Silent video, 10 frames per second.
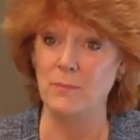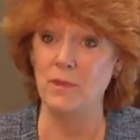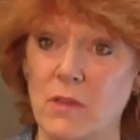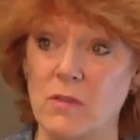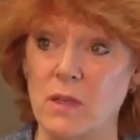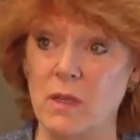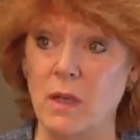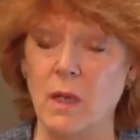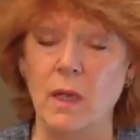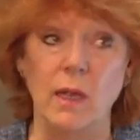You see,
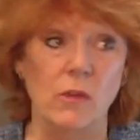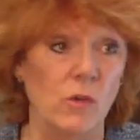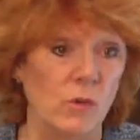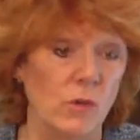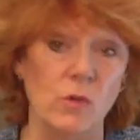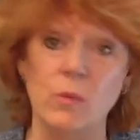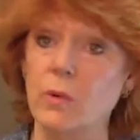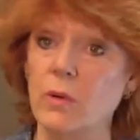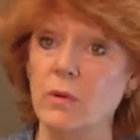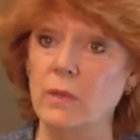it's a new
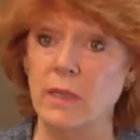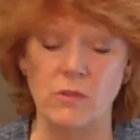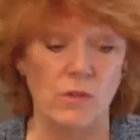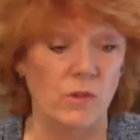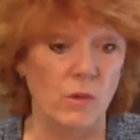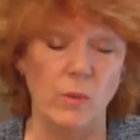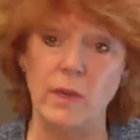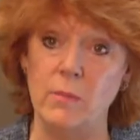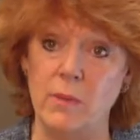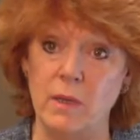world, it's a new way
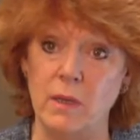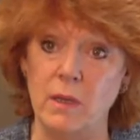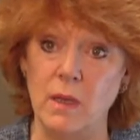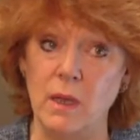to be,